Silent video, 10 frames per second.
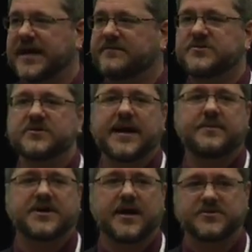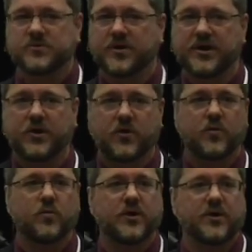I have two laptops, one at
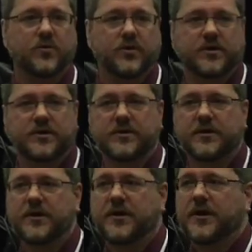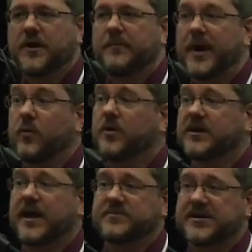home, one at work. My work
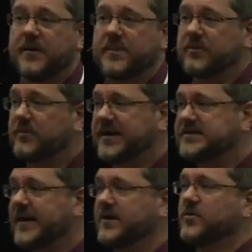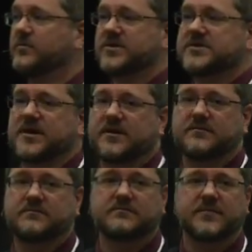laptop, I'm going to buy technical books on.
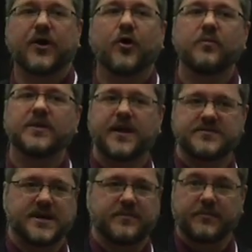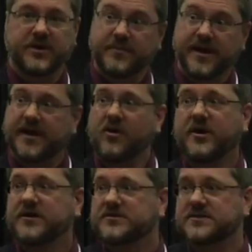My home laptop, I'm going to buy
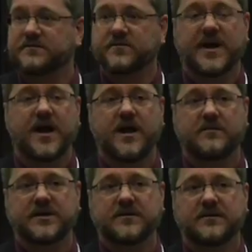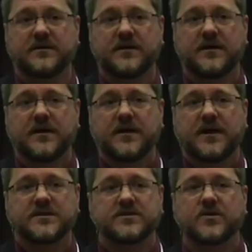audio stuff for my hobby.
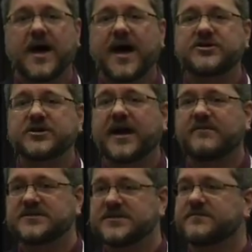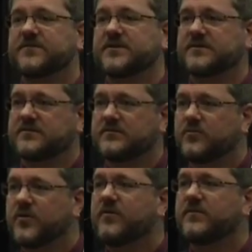And so I should have different
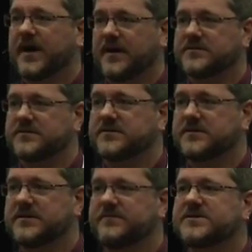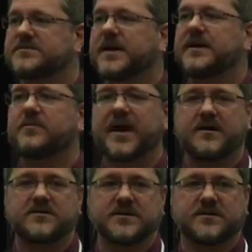profiles, different spending
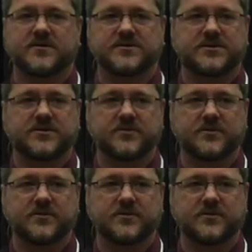patterns on those too.